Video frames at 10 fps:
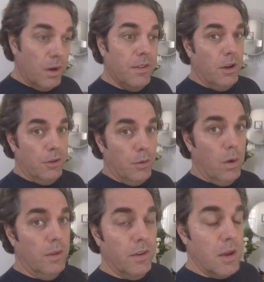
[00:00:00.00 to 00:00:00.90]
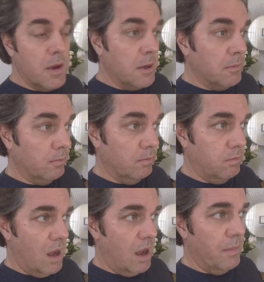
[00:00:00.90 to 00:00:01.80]
of the older ones,
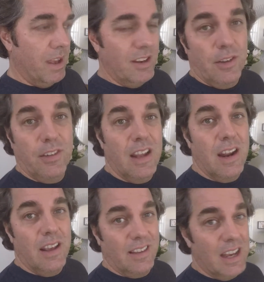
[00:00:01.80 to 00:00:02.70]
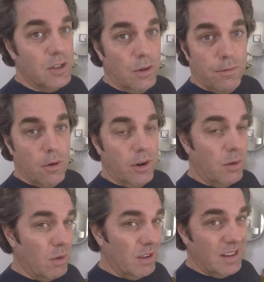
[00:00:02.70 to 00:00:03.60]
and you set a schedule for it. It
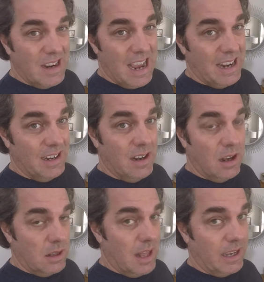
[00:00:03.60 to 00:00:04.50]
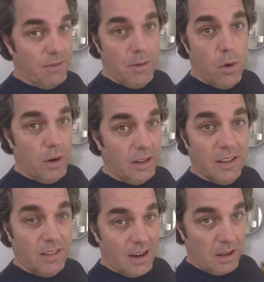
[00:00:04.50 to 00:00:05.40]
runs at 9 o'clock every morning
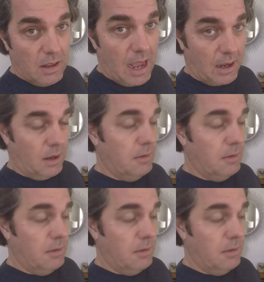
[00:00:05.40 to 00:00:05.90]
till 10 o'clock.